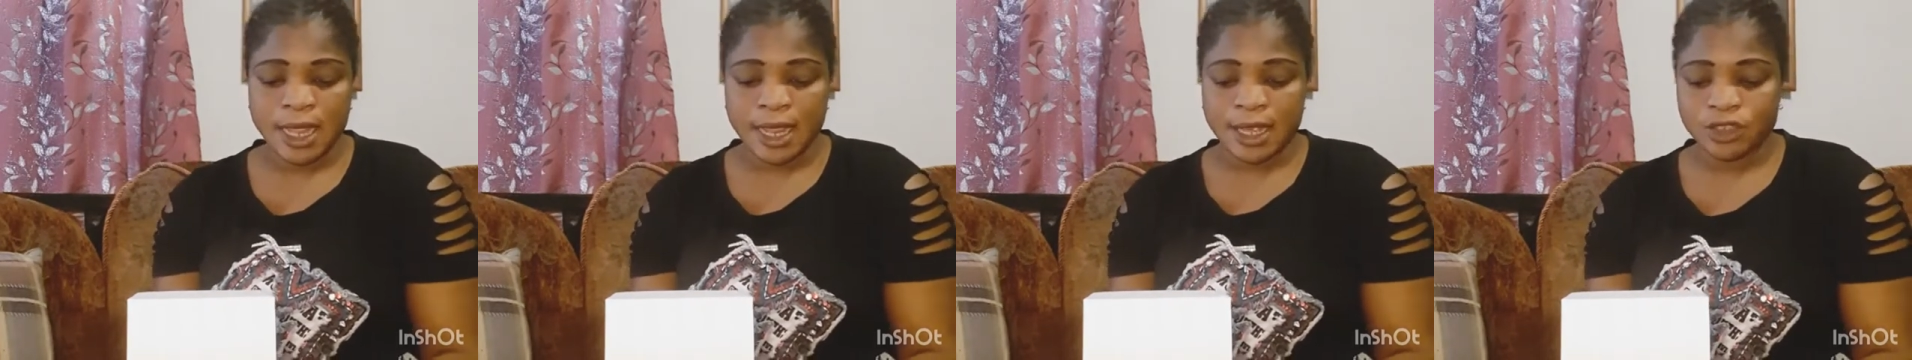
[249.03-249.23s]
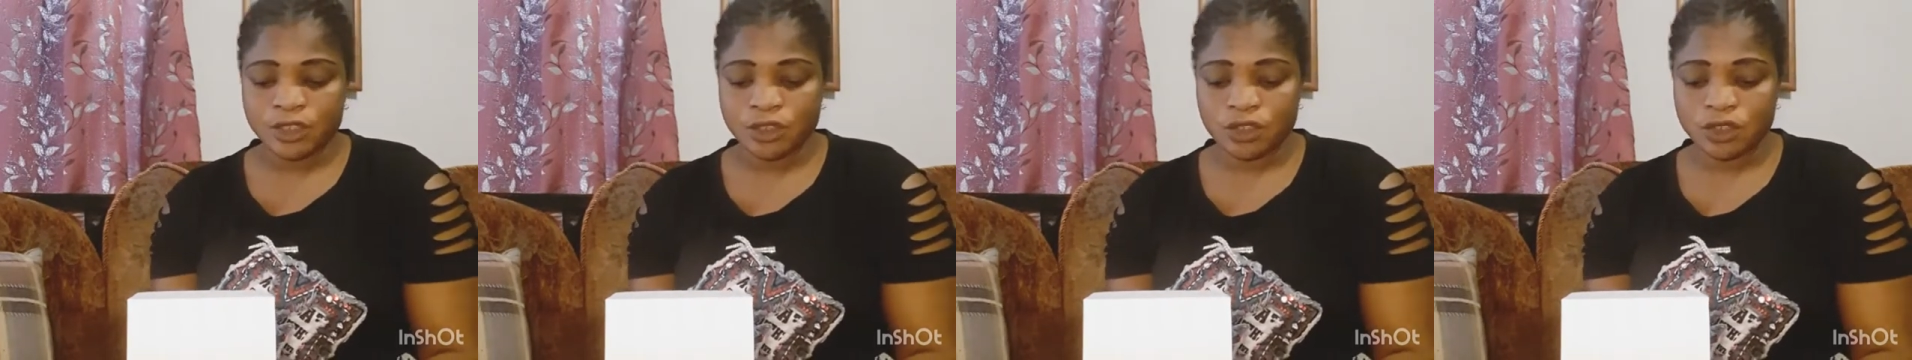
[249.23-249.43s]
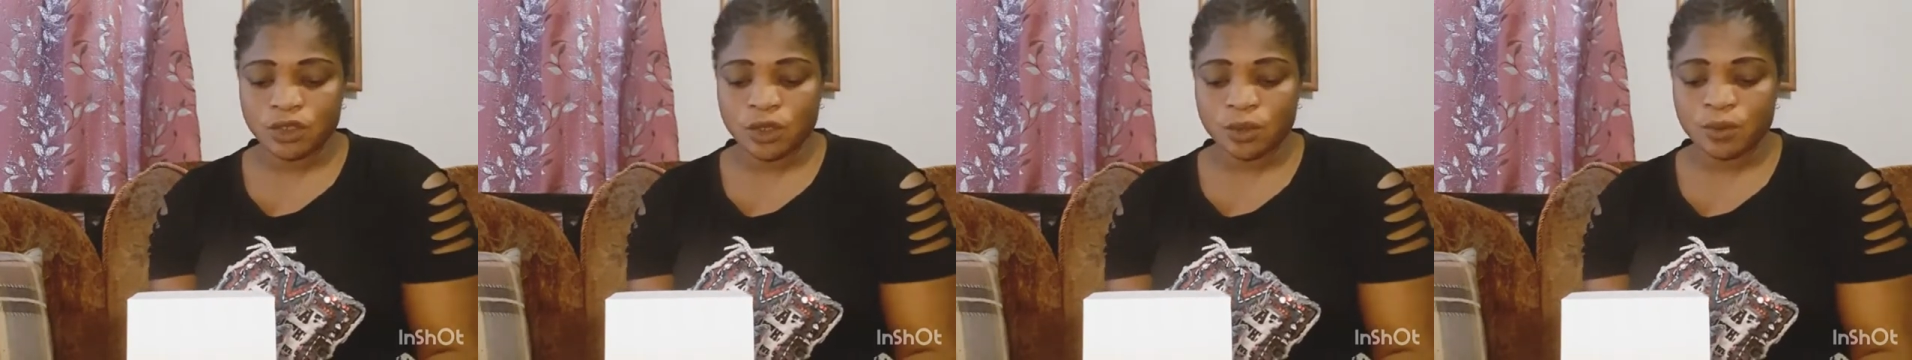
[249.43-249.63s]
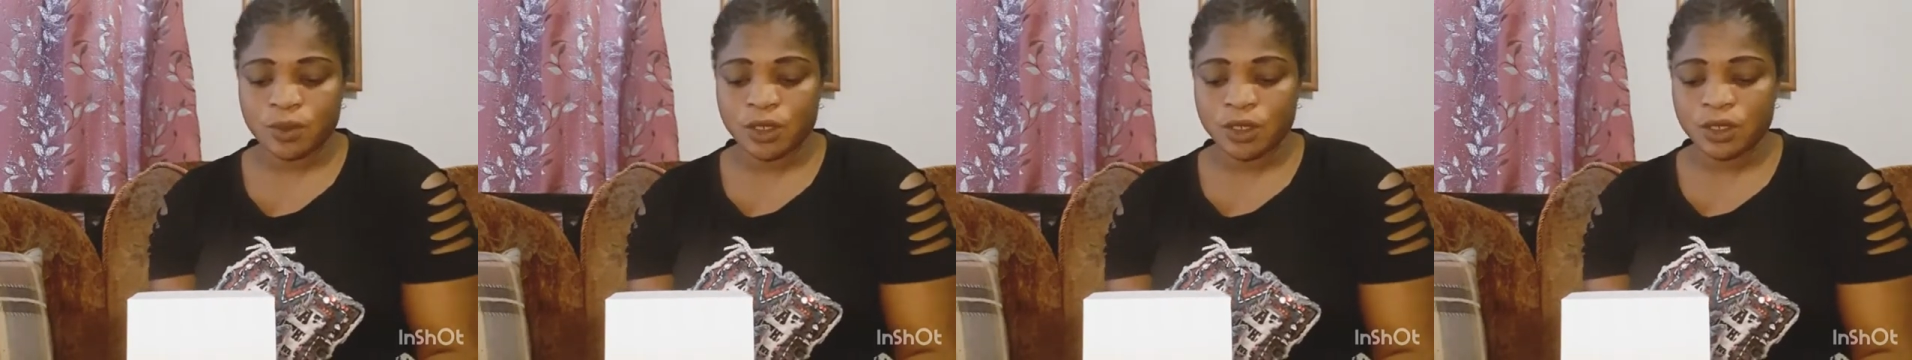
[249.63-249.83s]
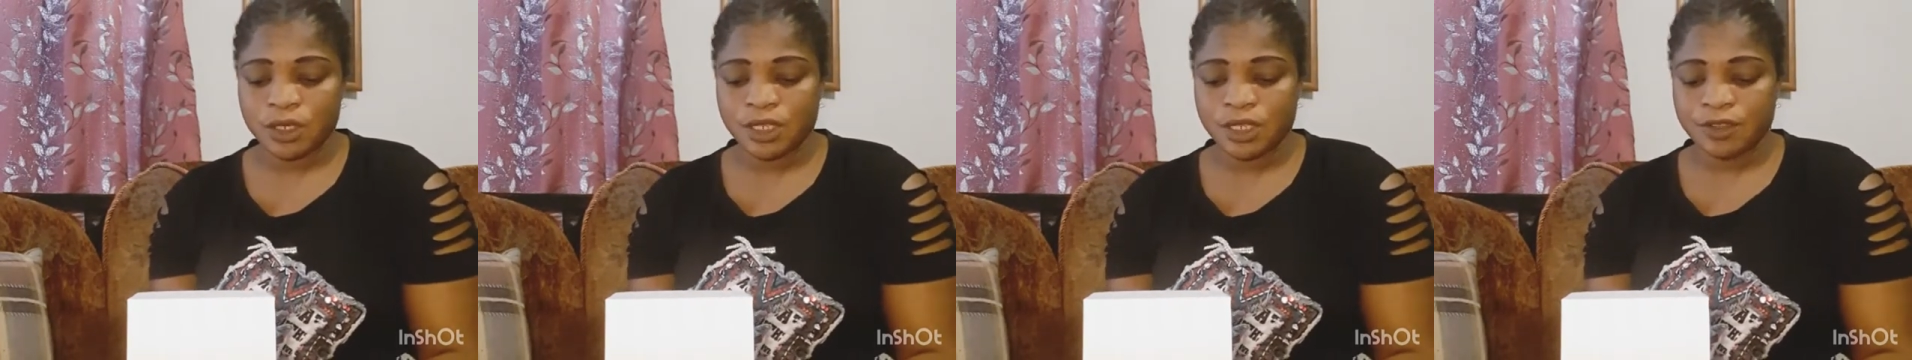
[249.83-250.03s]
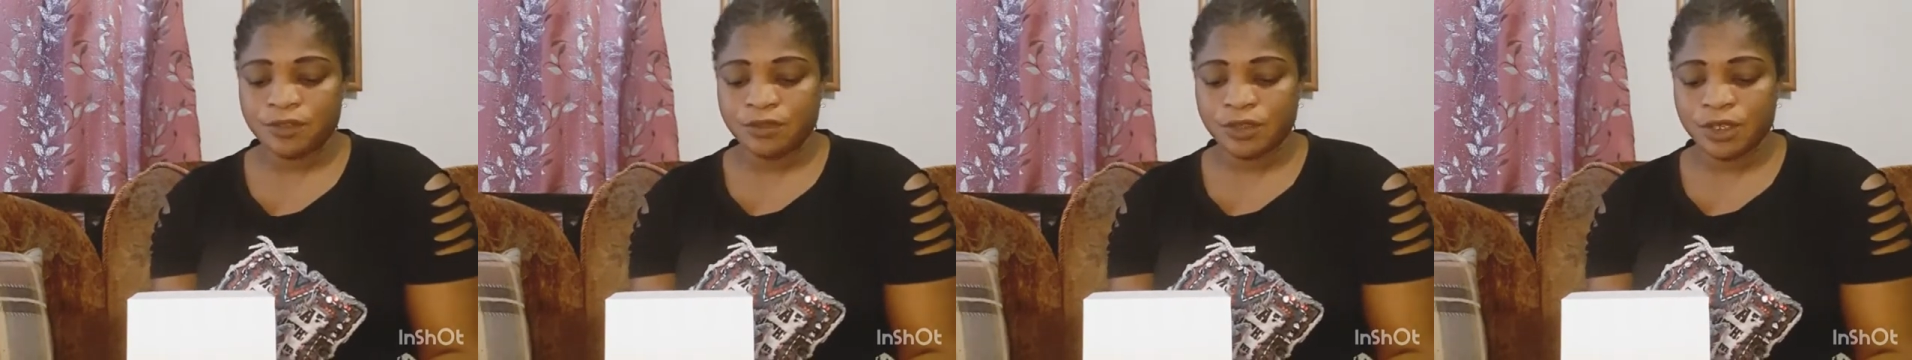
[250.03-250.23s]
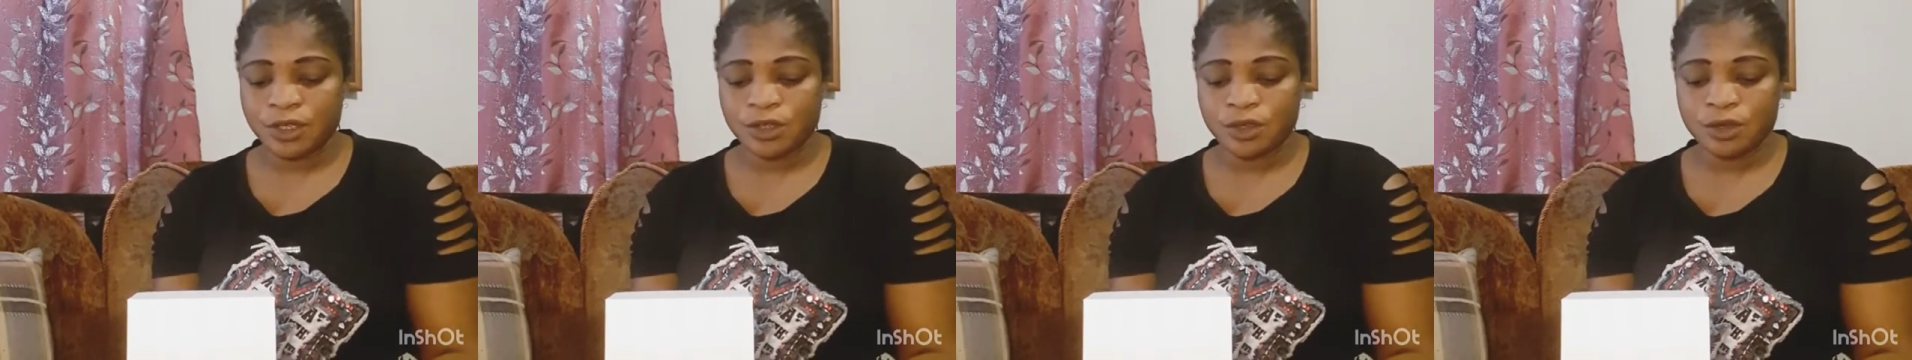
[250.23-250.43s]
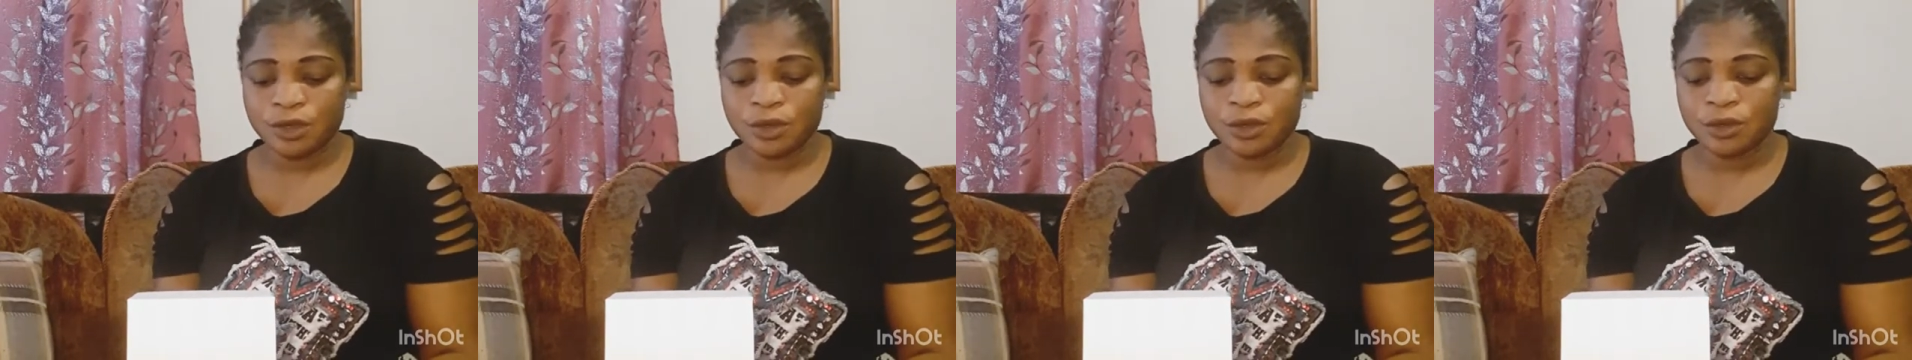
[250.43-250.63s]
I just uploaded a
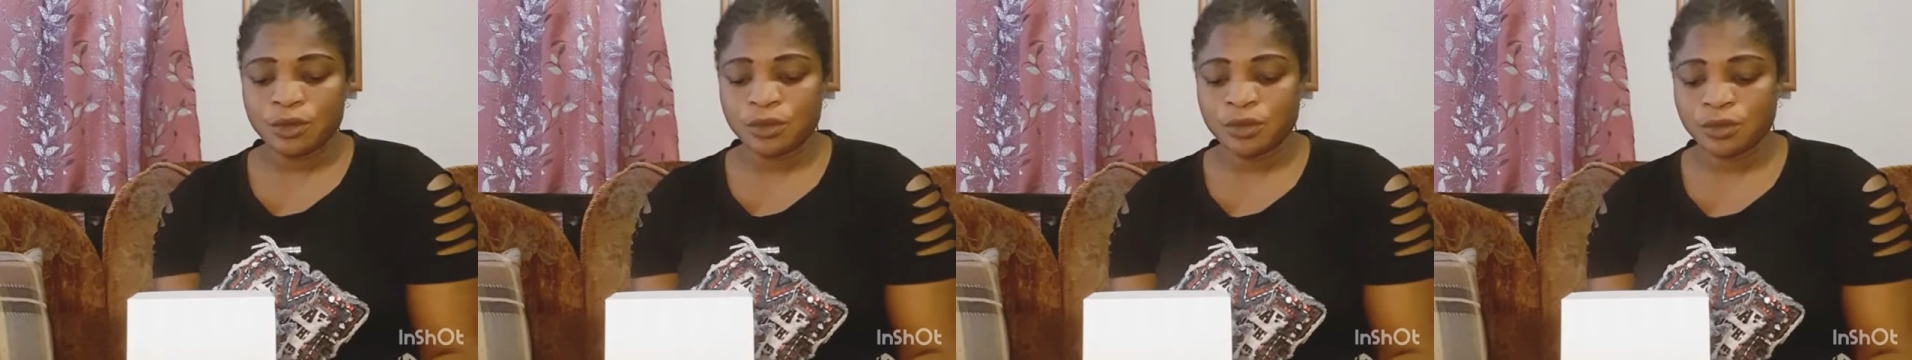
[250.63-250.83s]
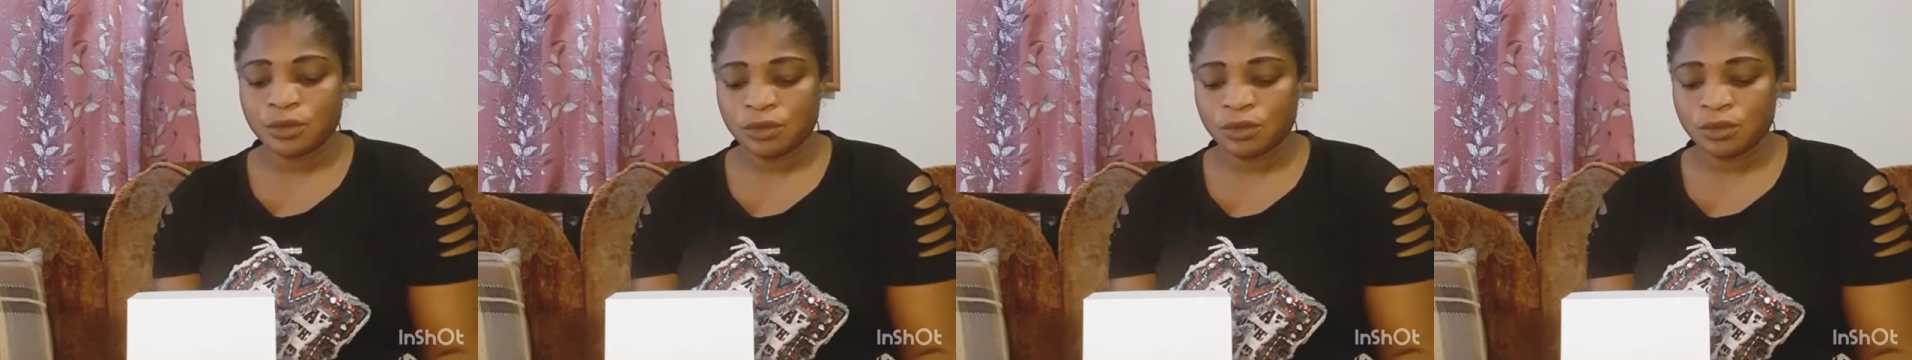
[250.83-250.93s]
video